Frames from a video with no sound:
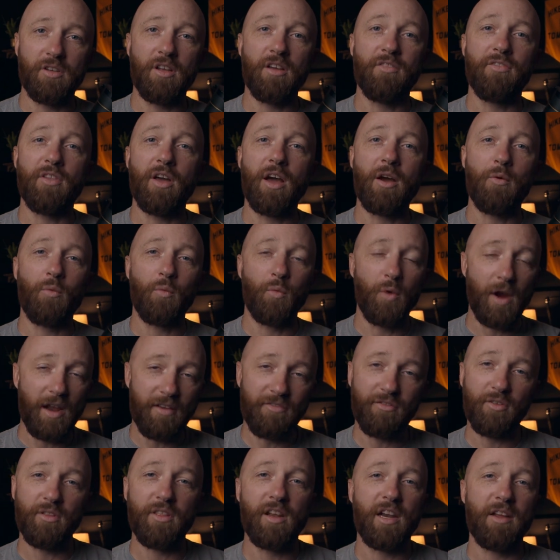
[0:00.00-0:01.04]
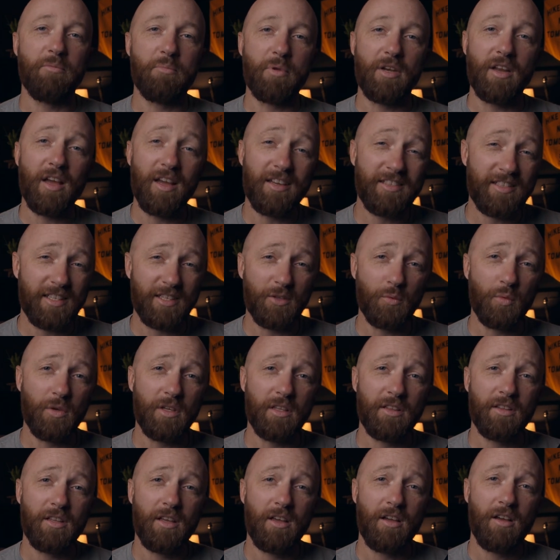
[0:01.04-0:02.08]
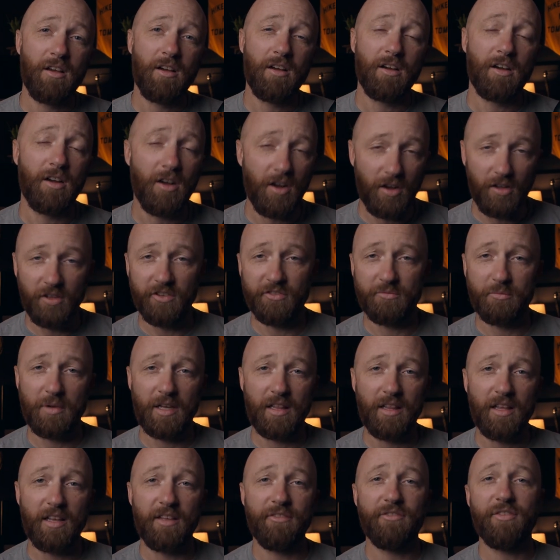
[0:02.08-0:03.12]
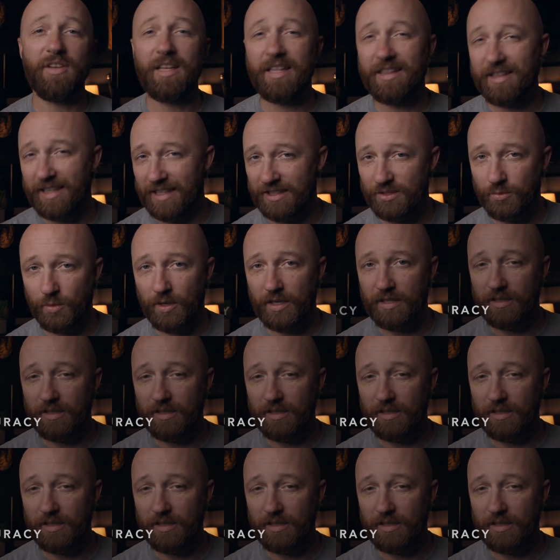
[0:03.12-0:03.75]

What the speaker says: of the rifle that I've been hunting with all of my life, and that's why I